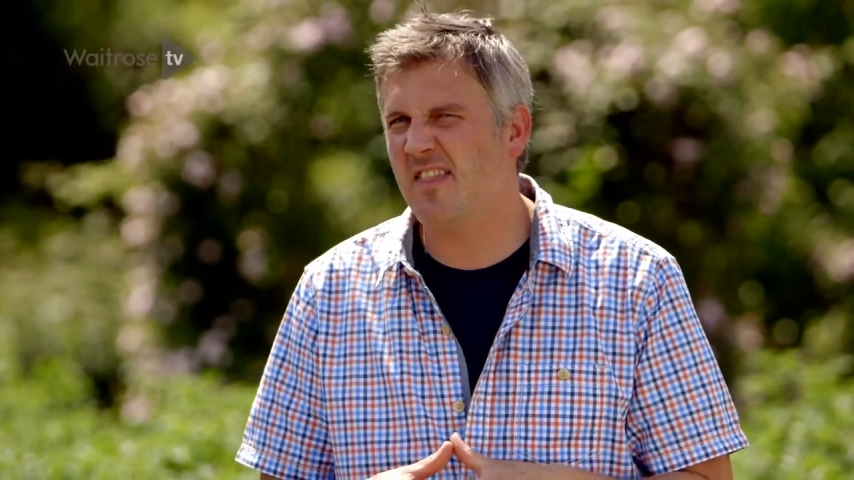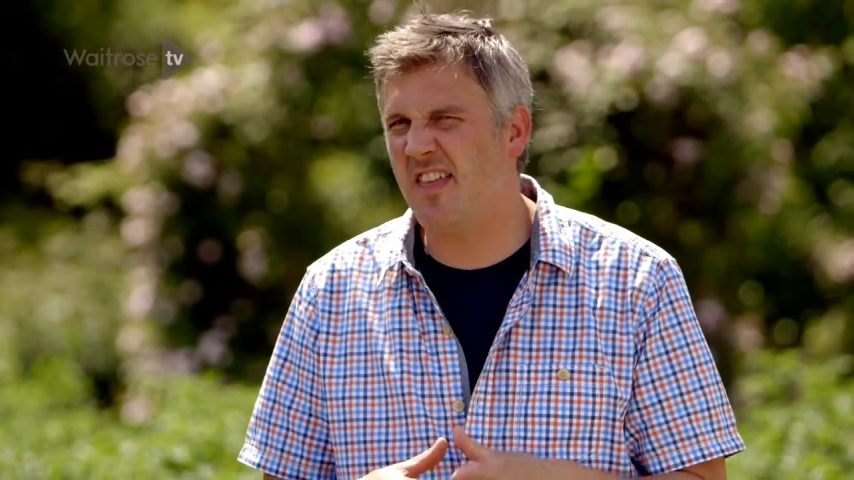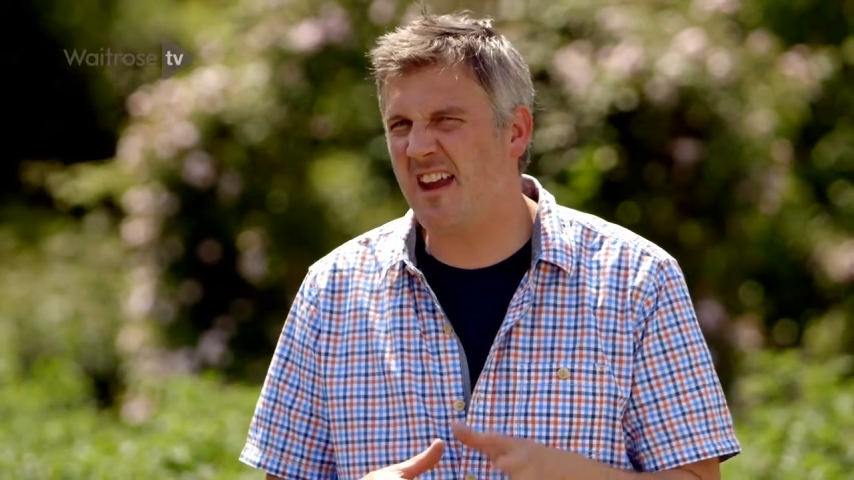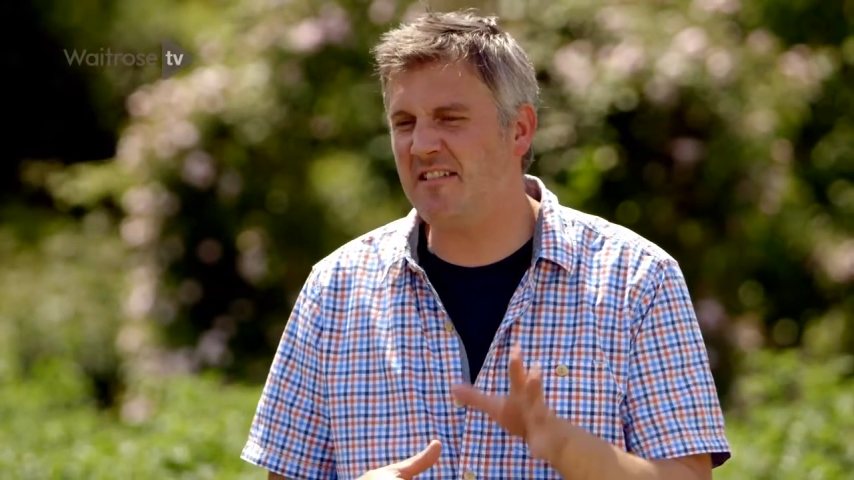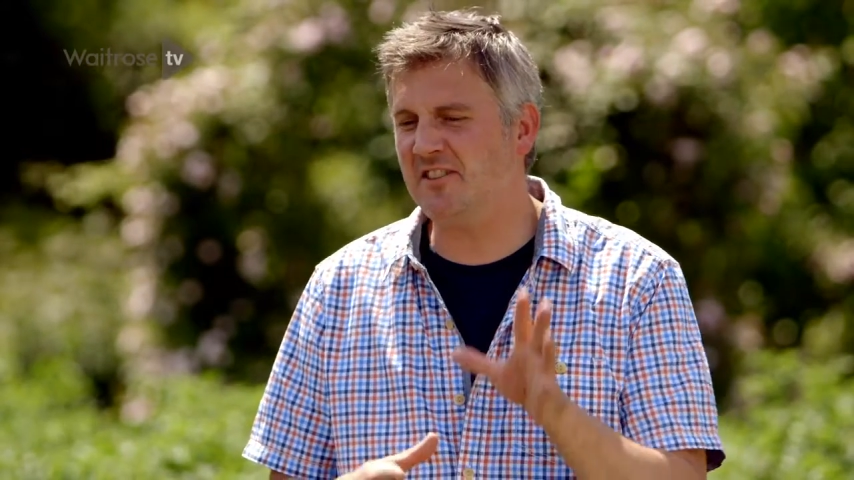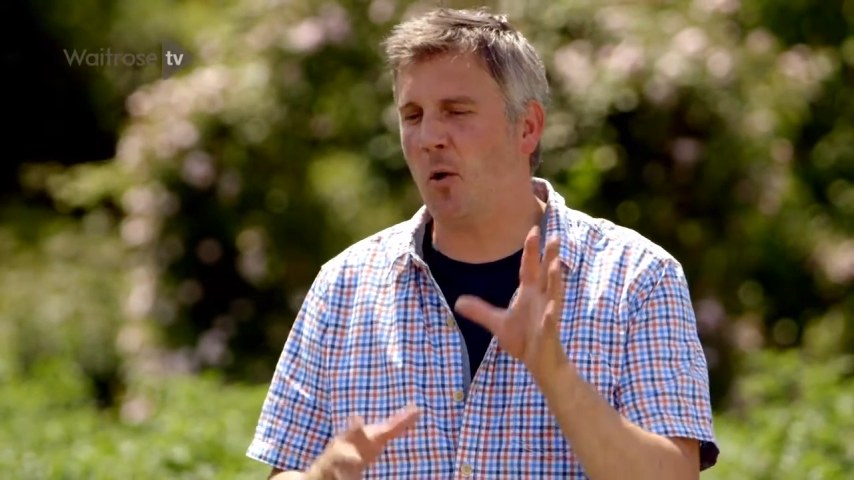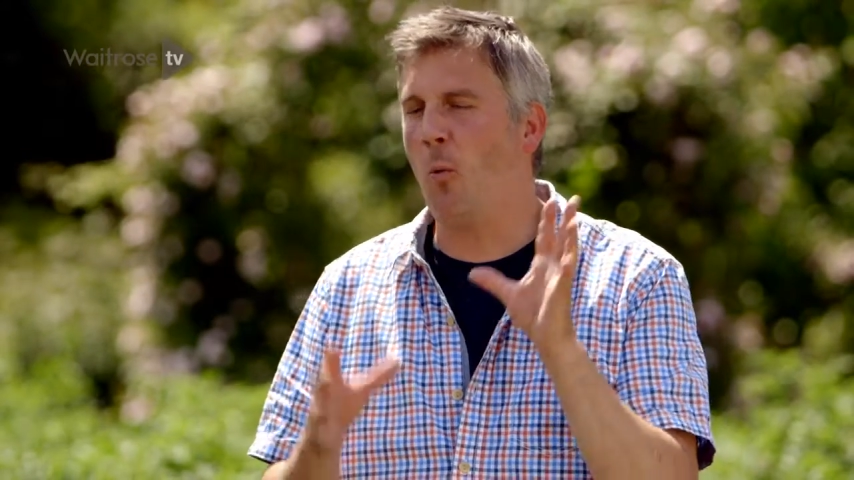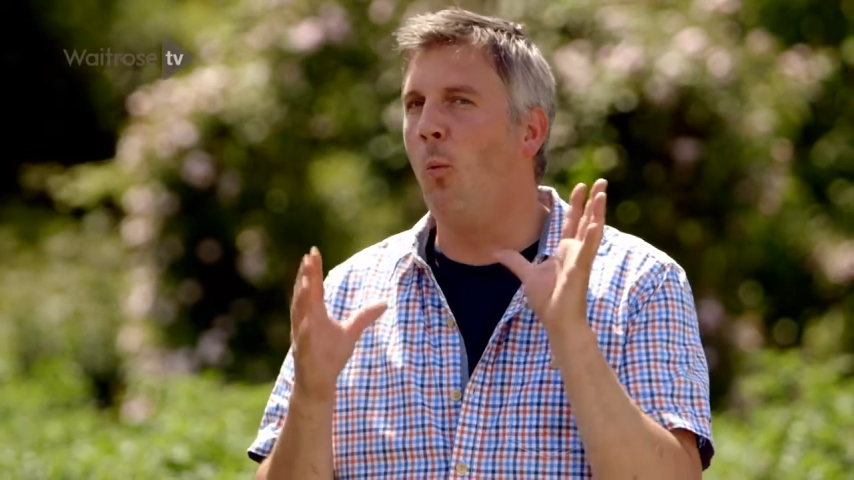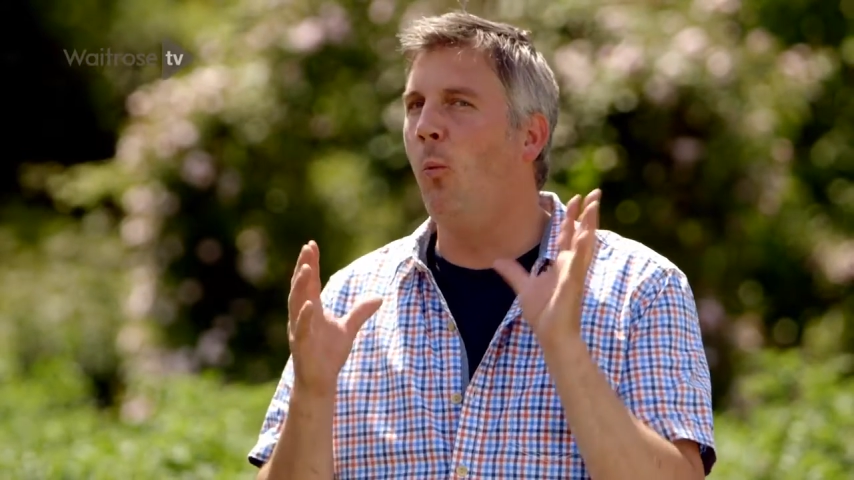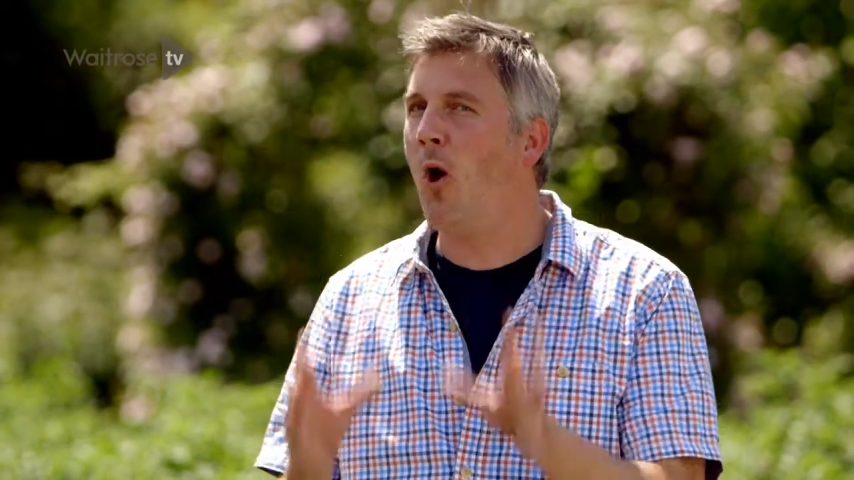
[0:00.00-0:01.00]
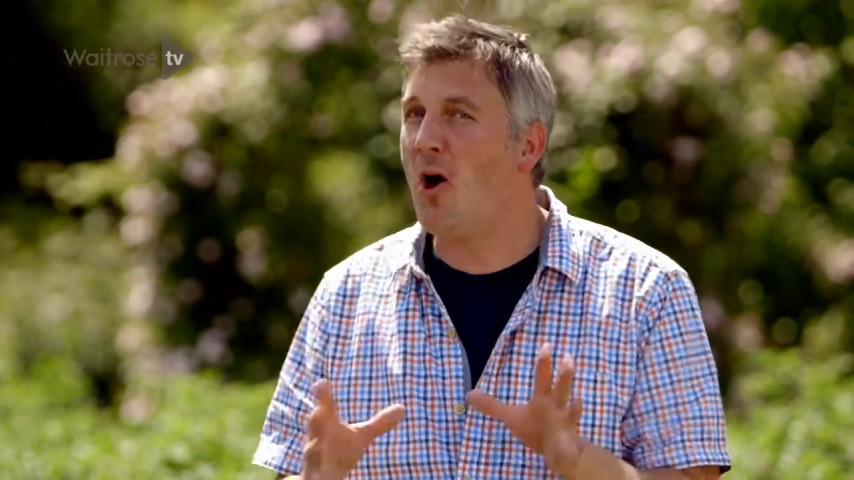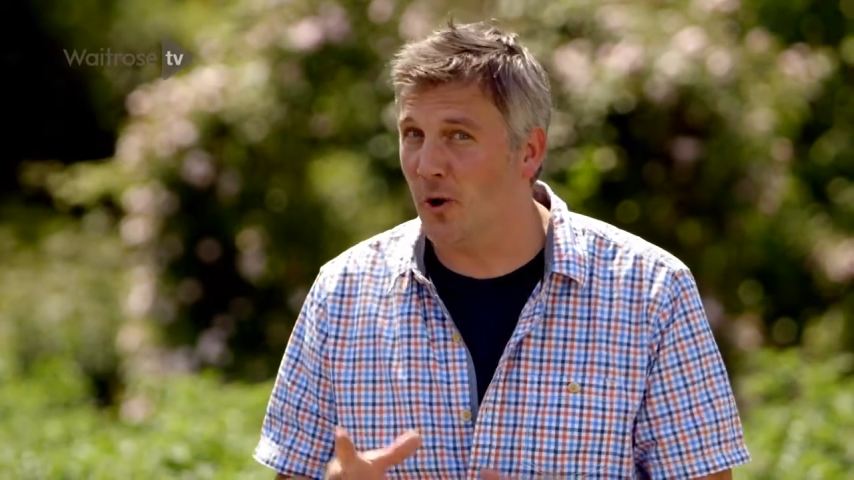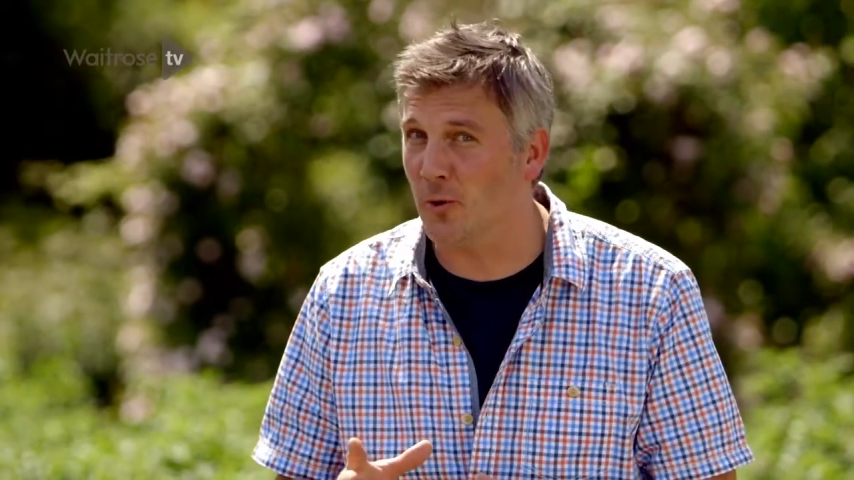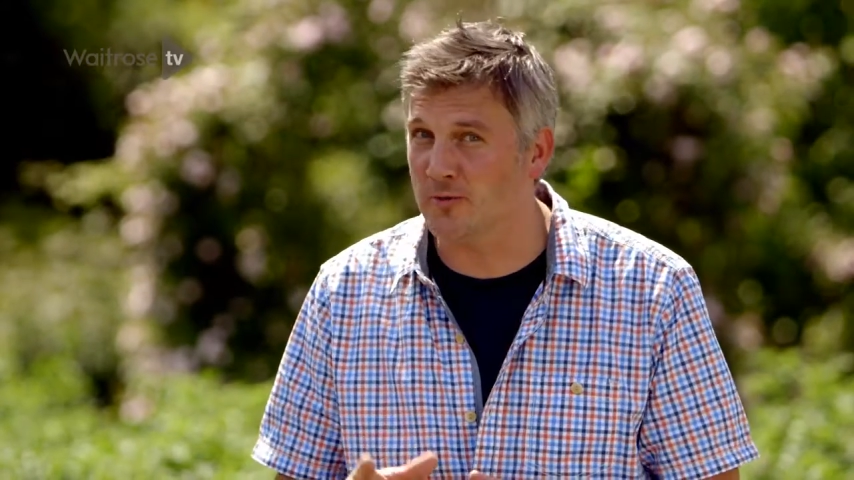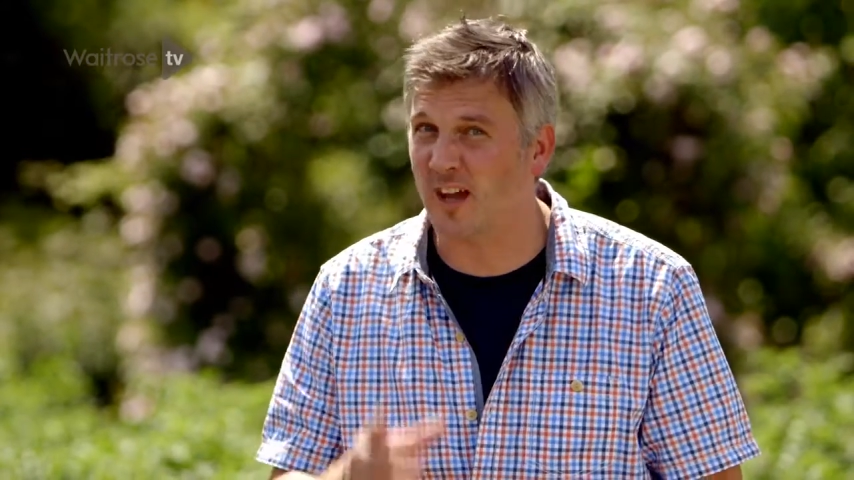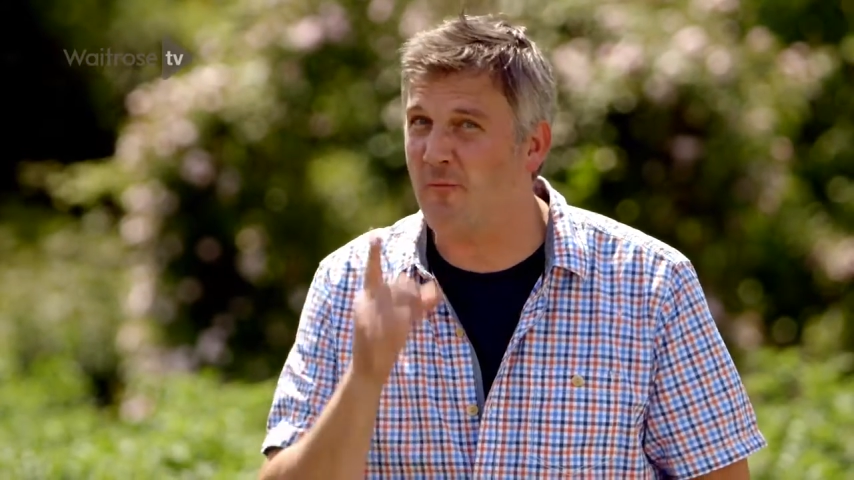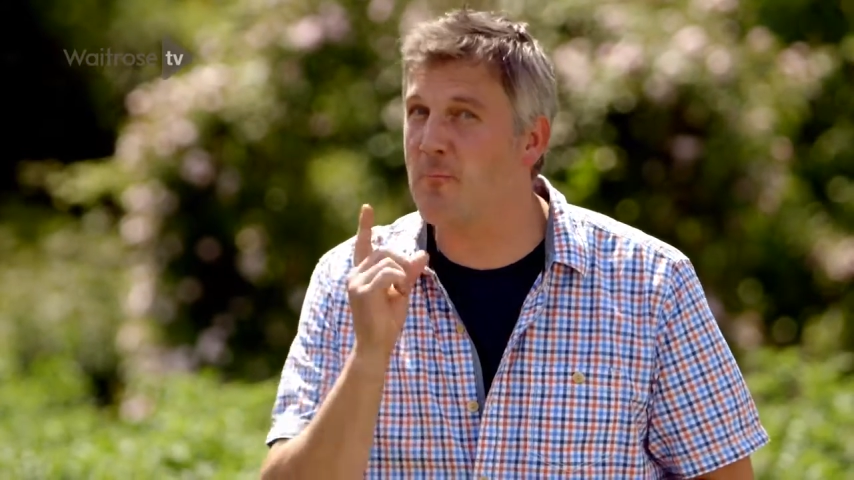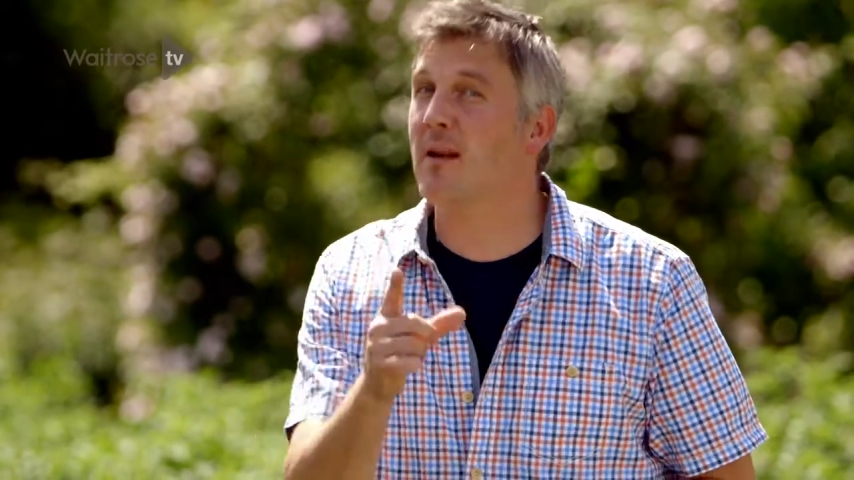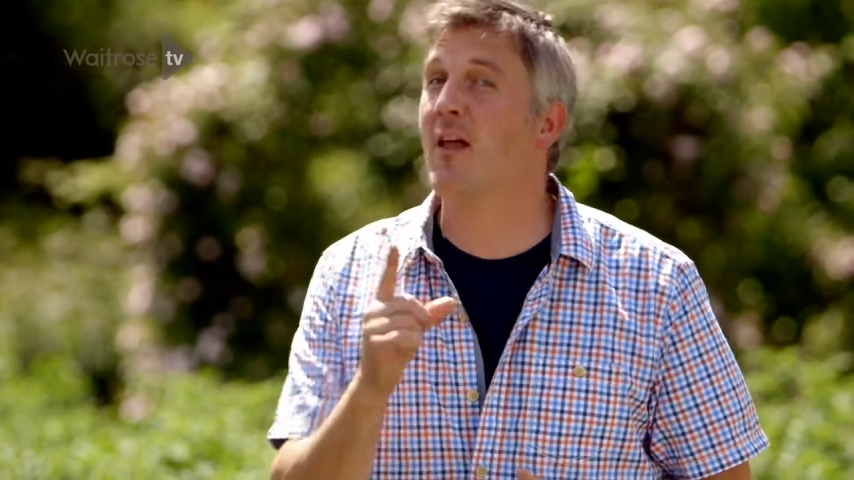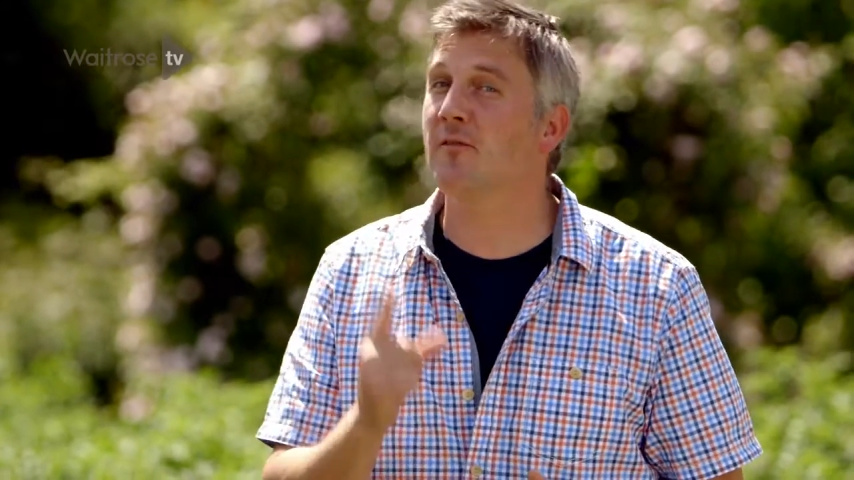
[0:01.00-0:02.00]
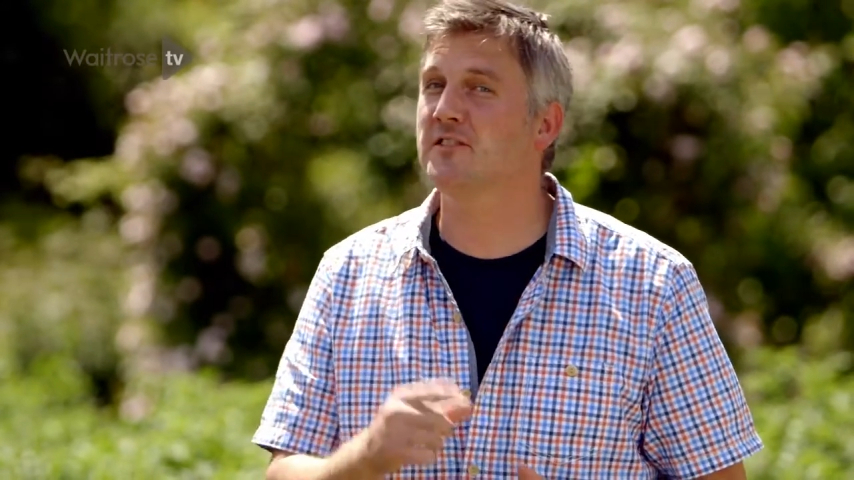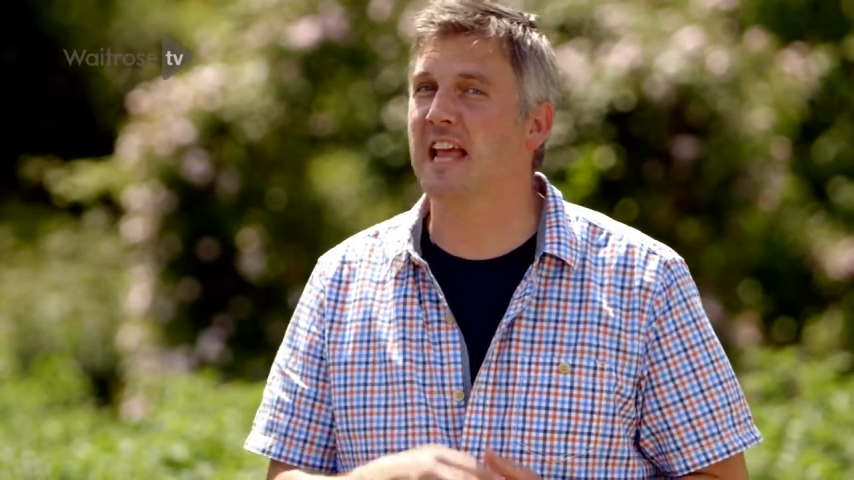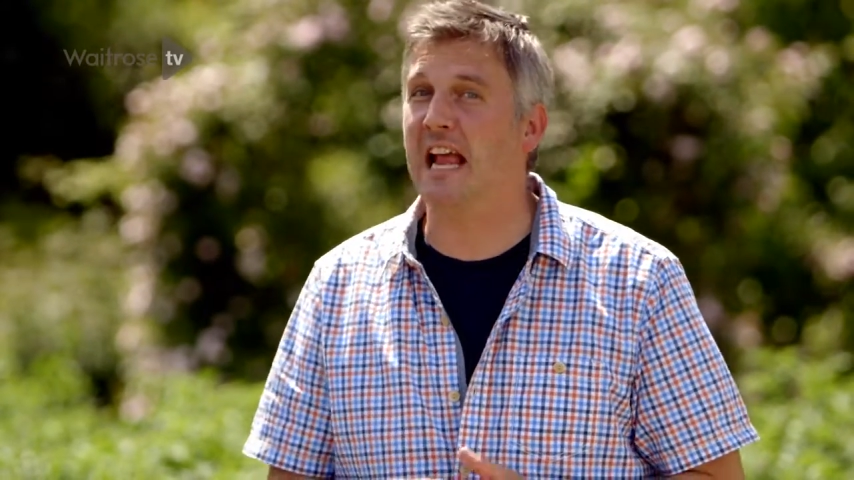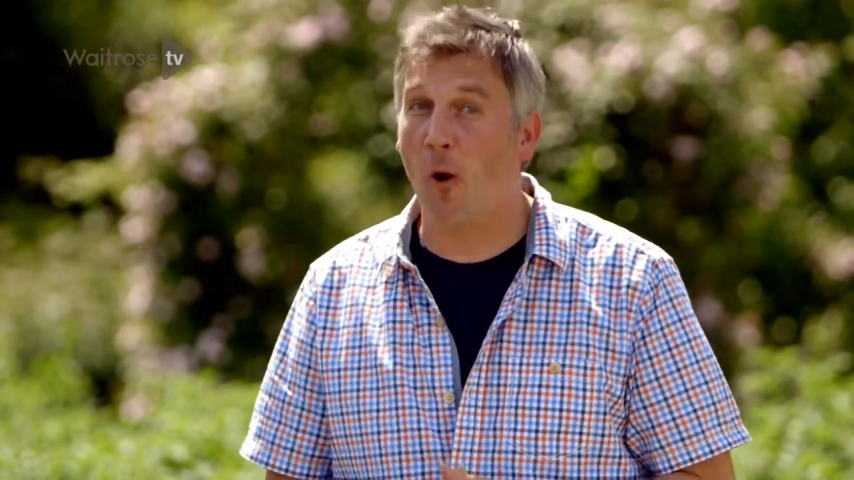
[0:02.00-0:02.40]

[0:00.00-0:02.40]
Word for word: there is a world of planting